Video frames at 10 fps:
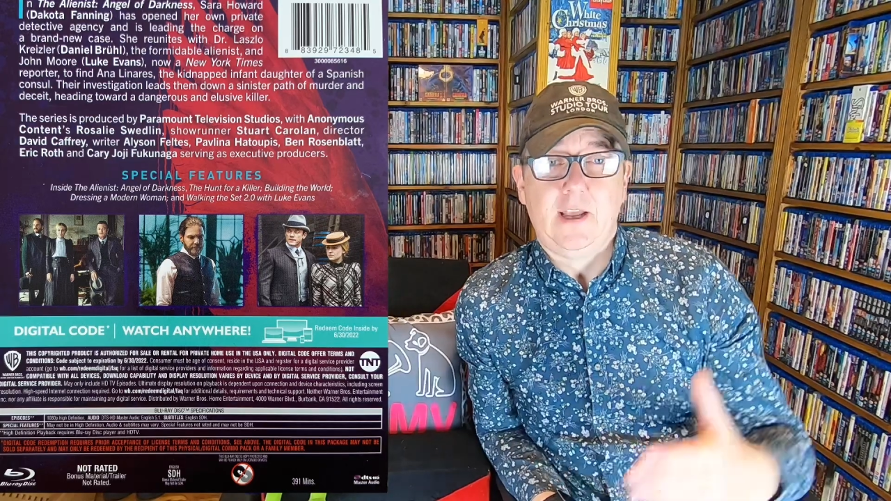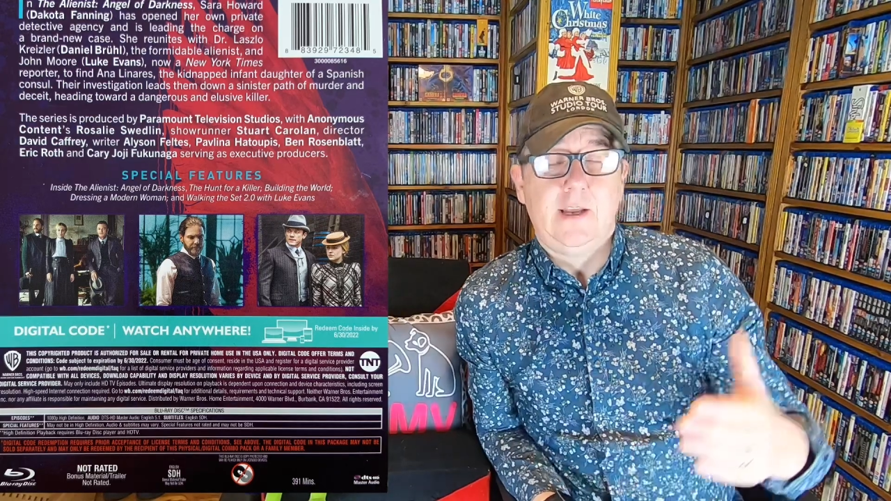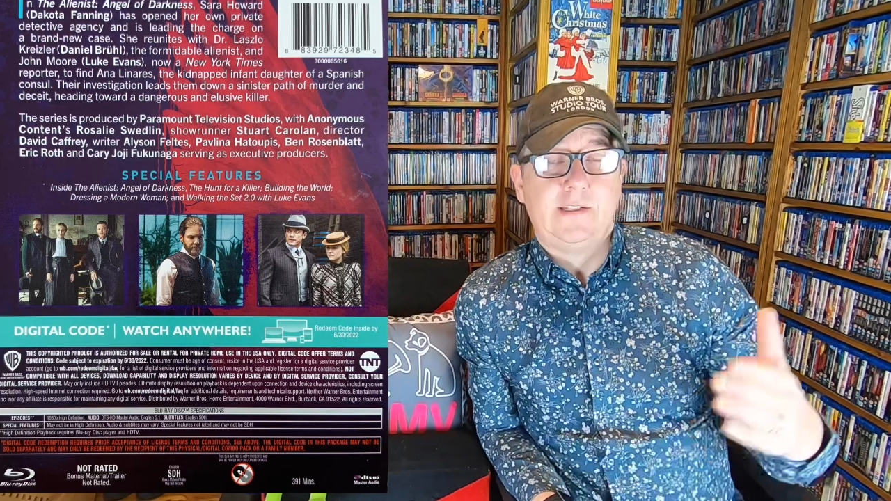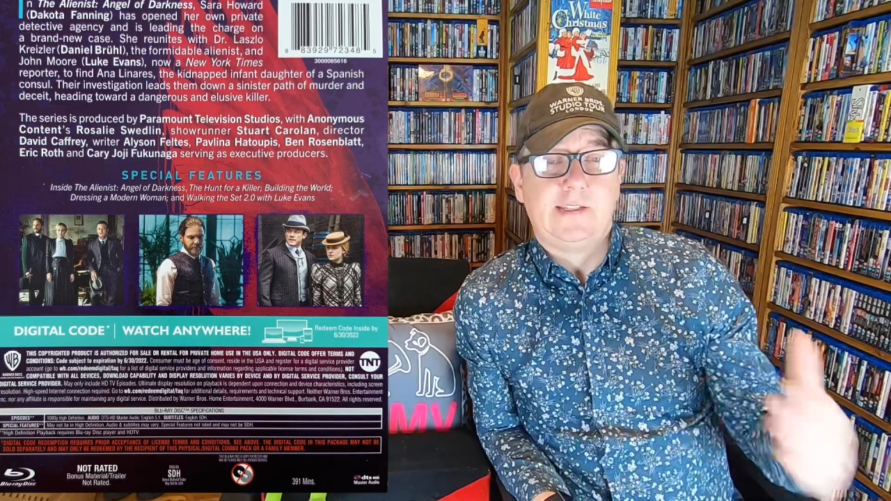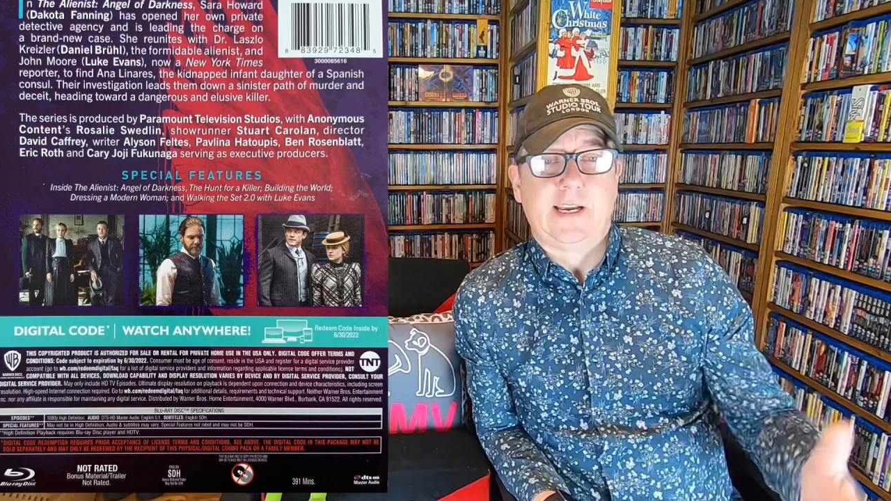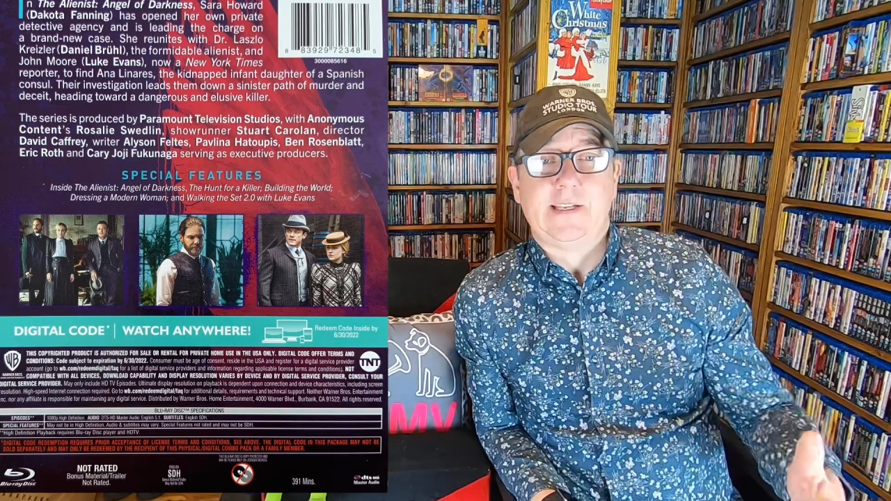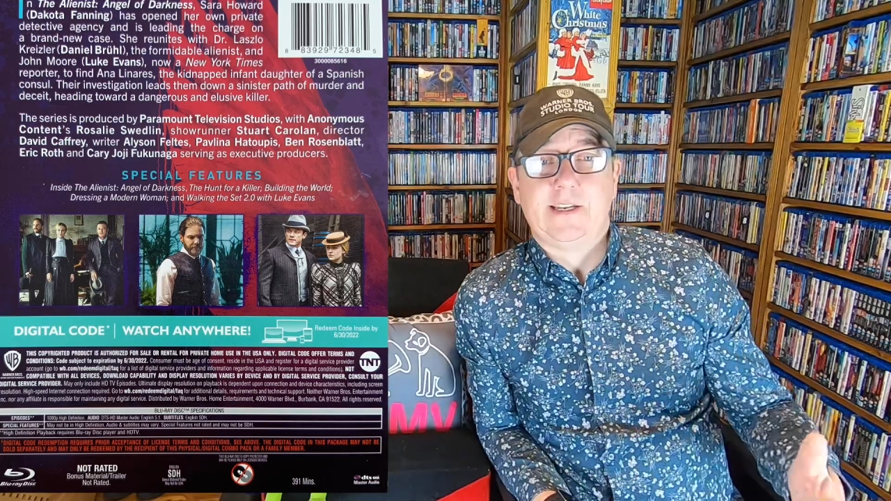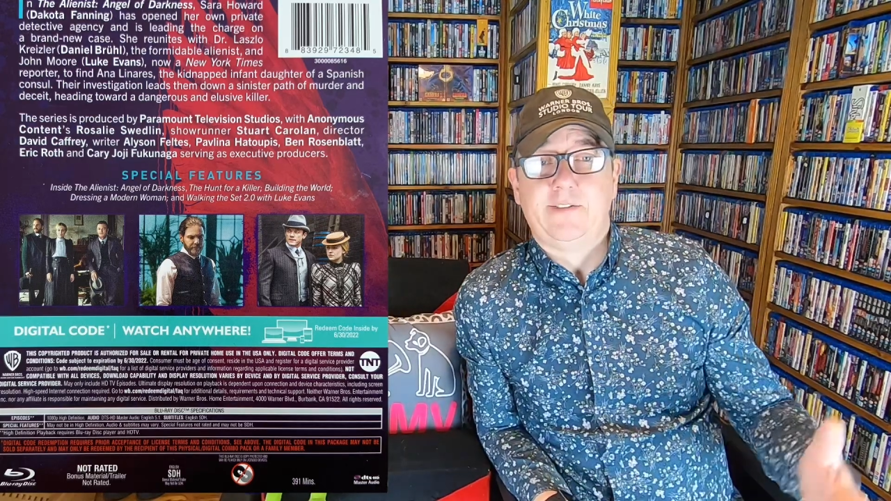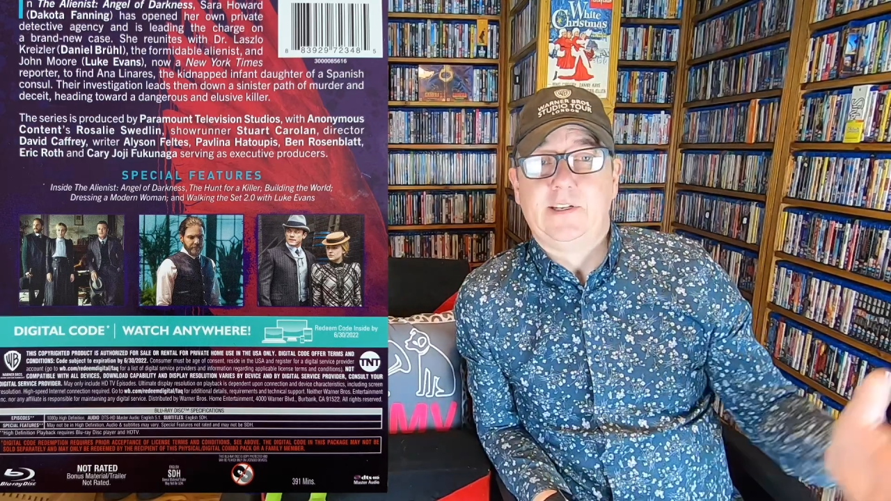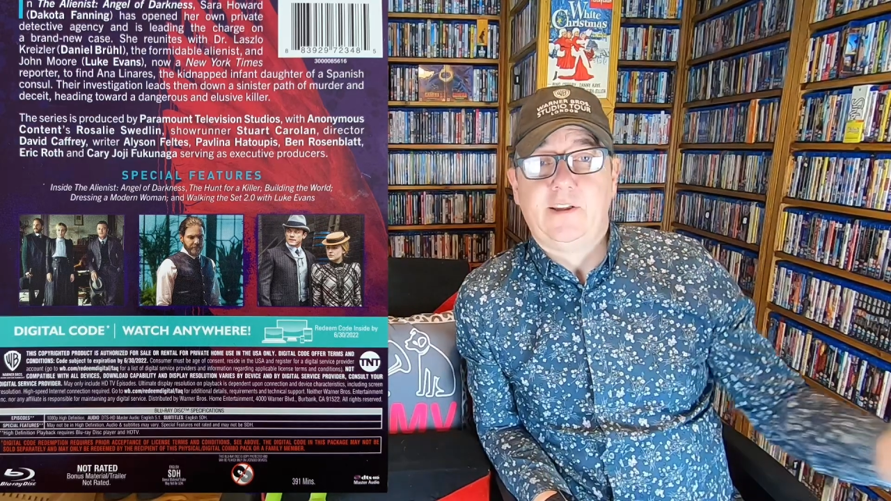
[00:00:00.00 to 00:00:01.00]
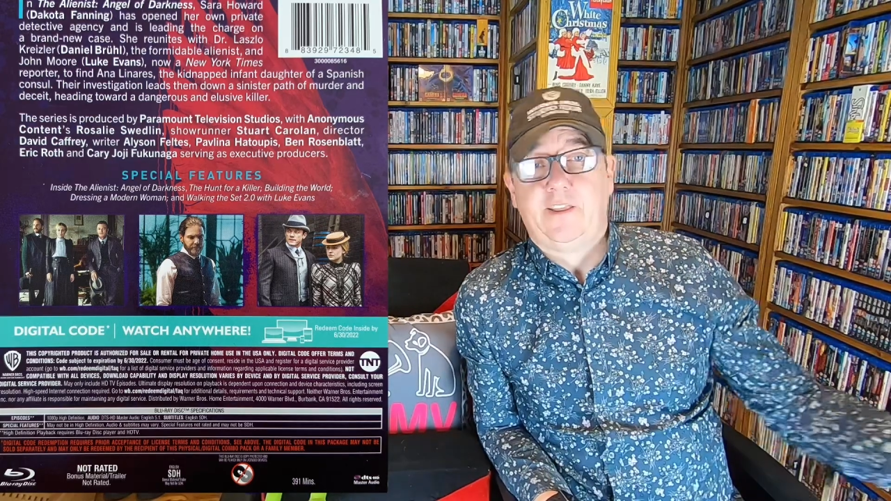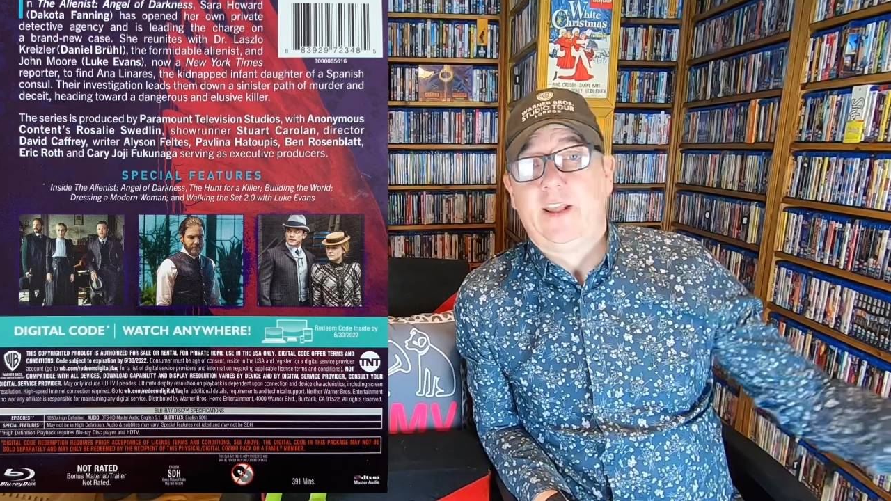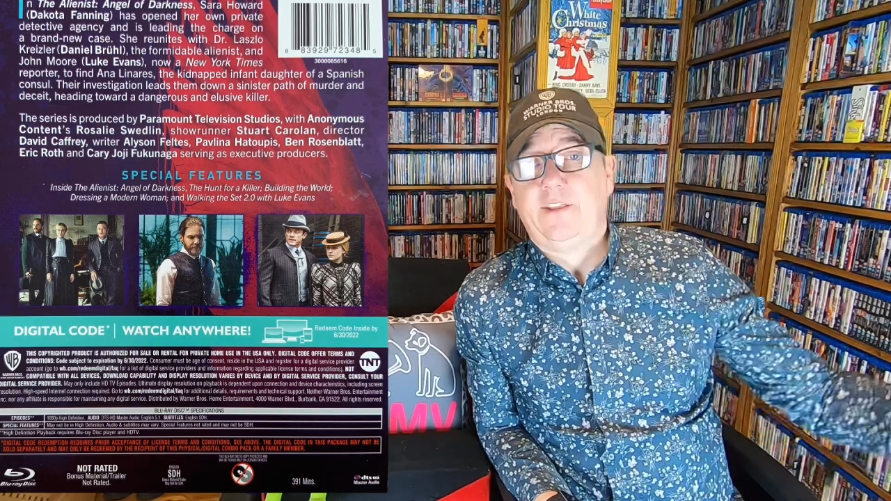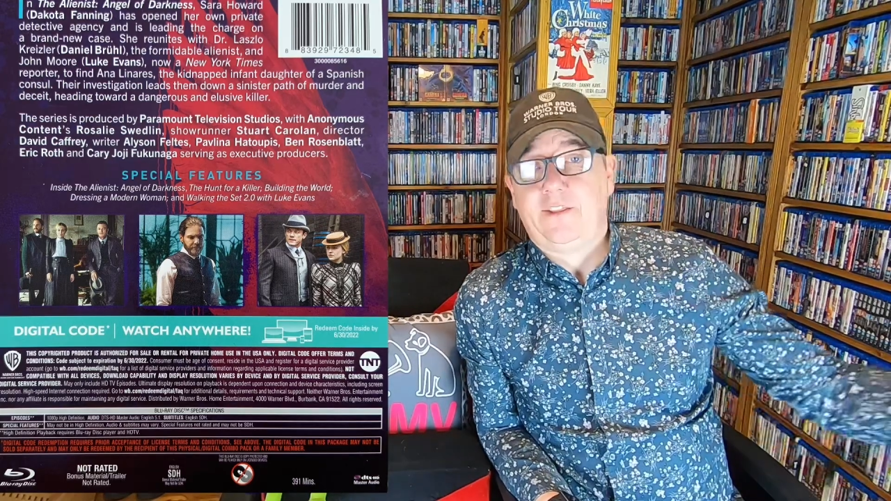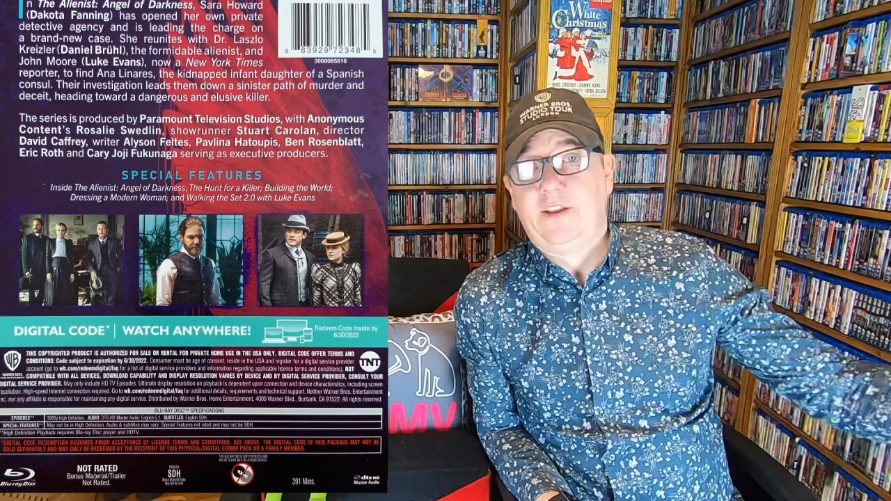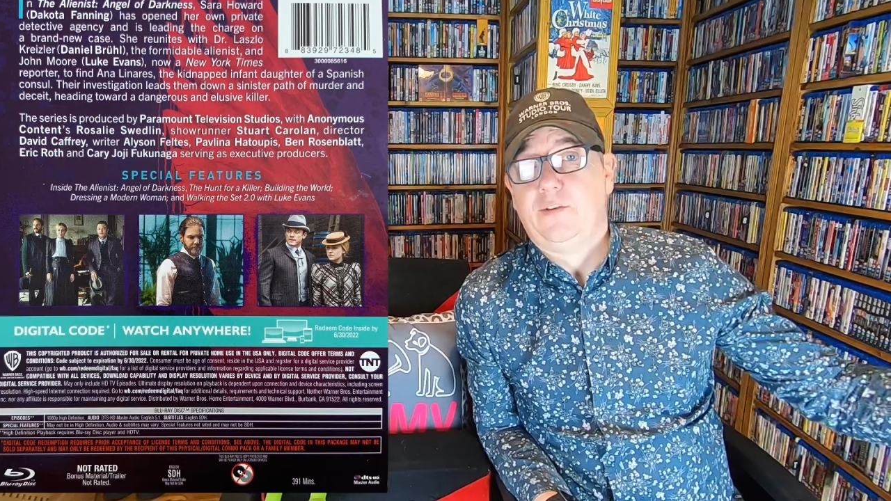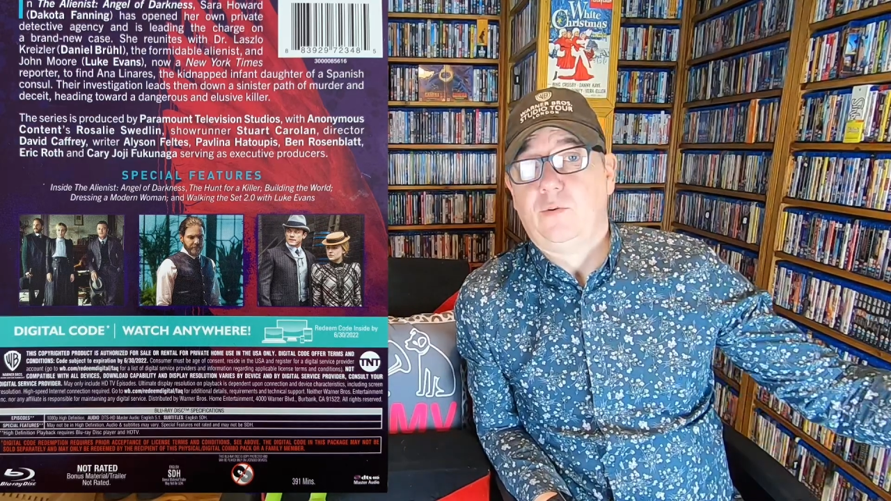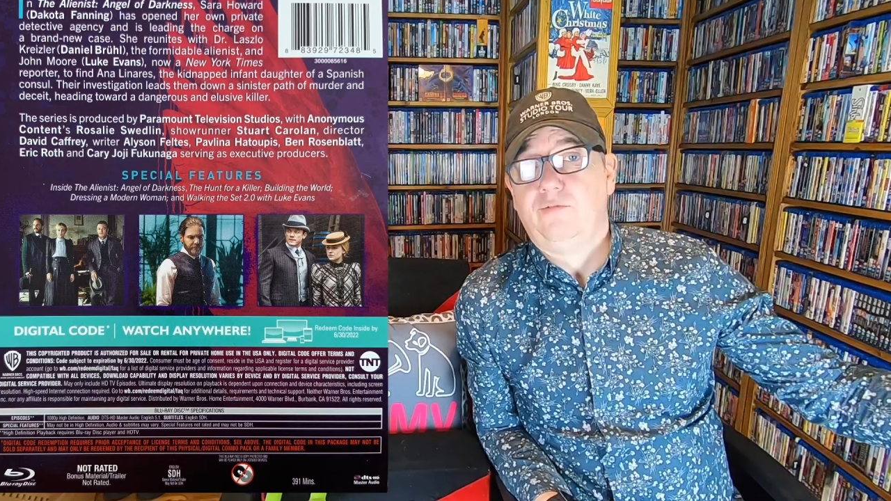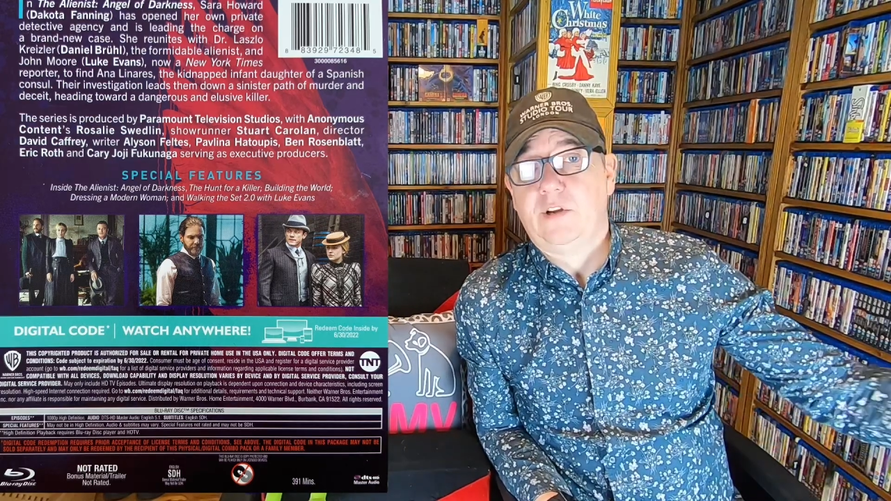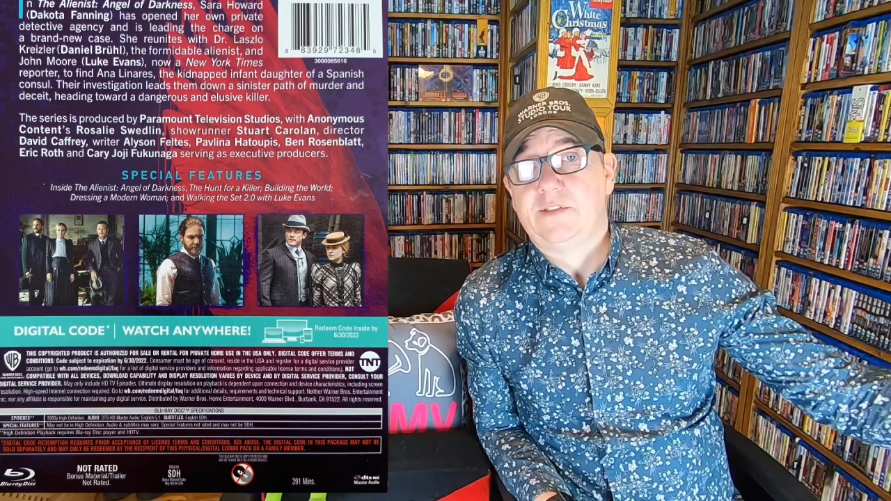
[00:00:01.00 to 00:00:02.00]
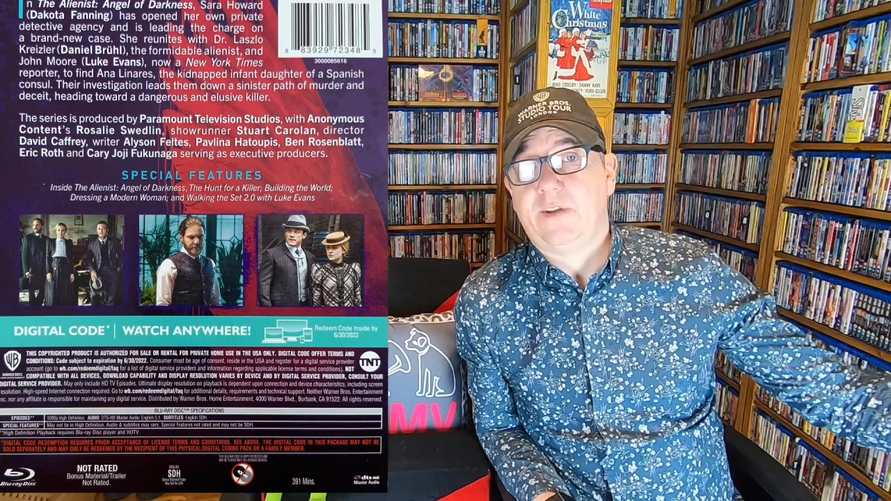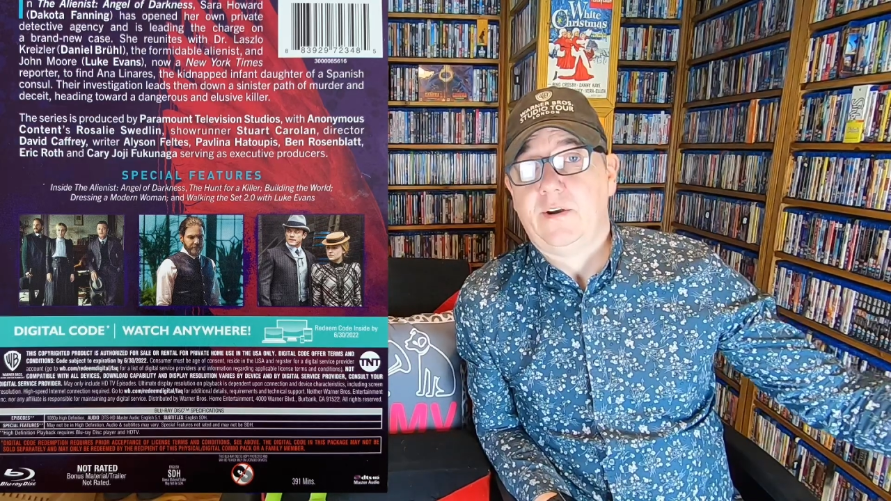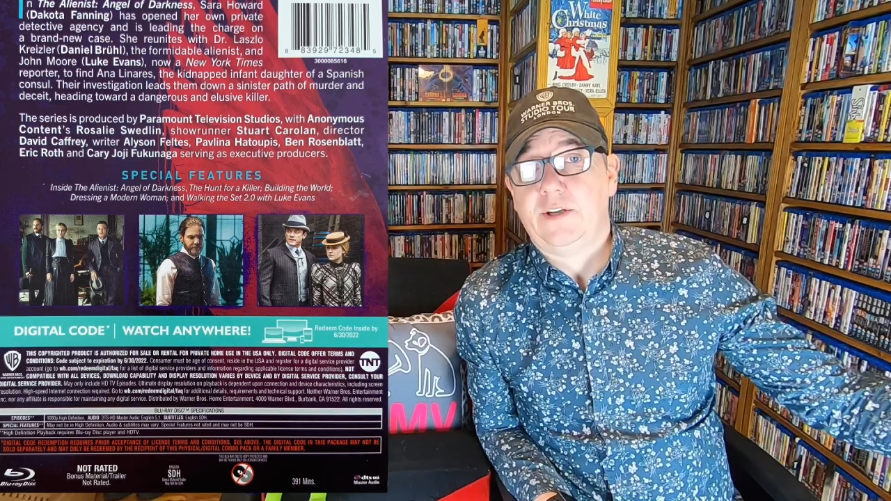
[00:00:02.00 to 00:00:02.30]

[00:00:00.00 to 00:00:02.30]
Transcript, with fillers: secretary to the then Theodore Roosevelt,